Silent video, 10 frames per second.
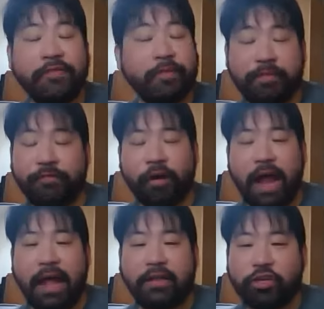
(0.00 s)
before
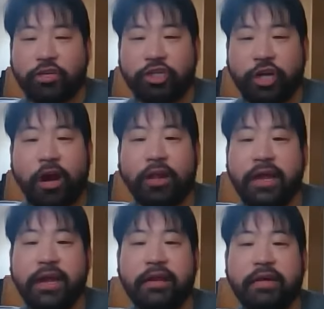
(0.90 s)
that,
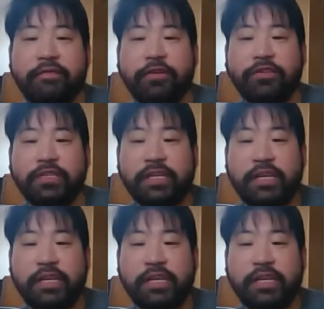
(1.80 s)
Charlotte versus